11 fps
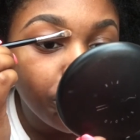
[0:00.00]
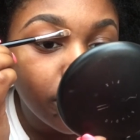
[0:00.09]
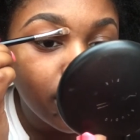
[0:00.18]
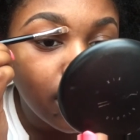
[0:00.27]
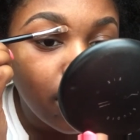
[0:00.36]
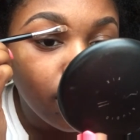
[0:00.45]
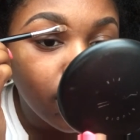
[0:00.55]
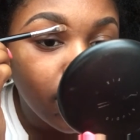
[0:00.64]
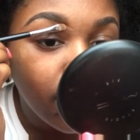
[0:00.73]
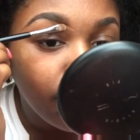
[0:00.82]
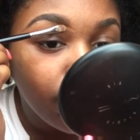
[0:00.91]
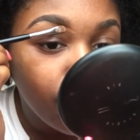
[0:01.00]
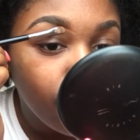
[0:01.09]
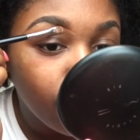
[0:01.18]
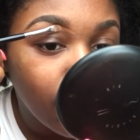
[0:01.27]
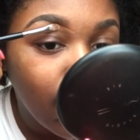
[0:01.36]
but it's not going to give
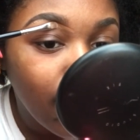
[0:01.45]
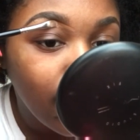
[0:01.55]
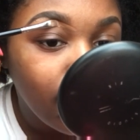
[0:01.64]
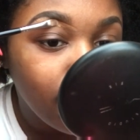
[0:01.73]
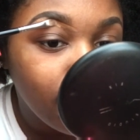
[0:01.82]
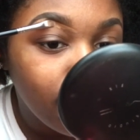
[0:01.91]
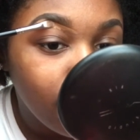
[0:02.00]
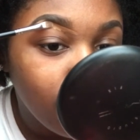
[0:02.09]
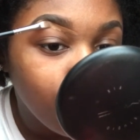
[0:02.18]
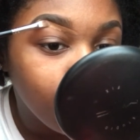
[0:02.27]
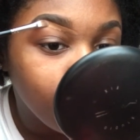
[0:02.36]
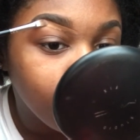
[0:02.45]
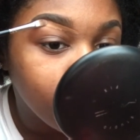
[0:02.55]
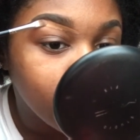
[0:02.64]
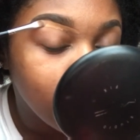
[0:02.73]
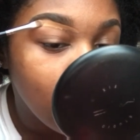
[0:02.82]
you like a
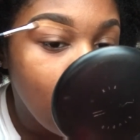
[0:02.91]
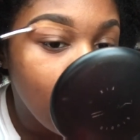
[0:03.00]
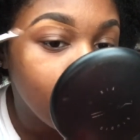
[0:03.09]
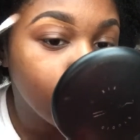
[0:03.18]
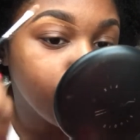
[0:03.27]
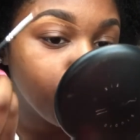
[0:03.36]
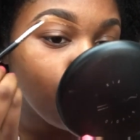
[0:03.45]
really harsh